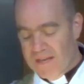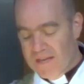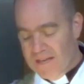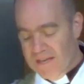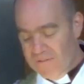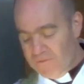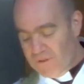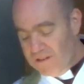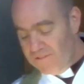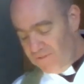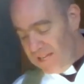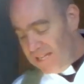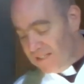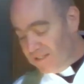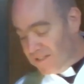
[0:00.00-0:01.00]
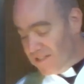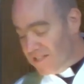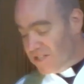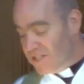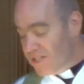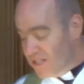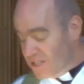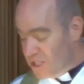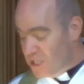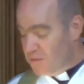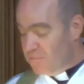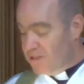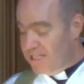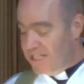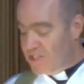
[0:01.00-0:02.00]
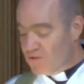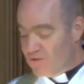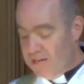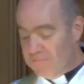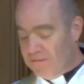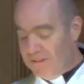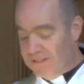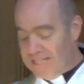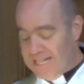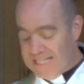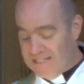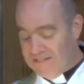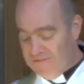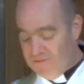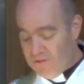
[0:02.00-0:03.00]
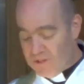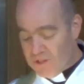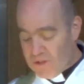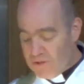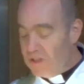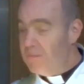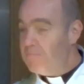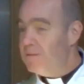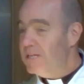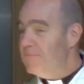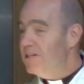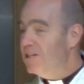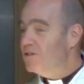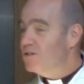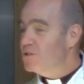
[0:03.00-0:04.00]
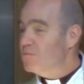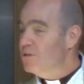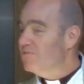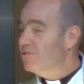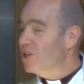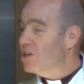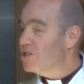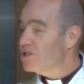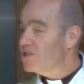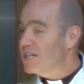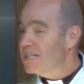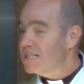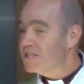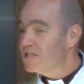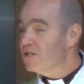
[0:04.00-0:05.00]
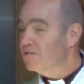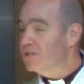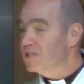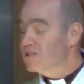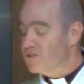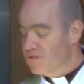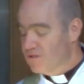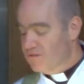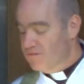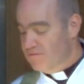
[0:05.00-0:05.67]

If we feel that the church is being trampled underfoot, could it be because we've lost our saltiness?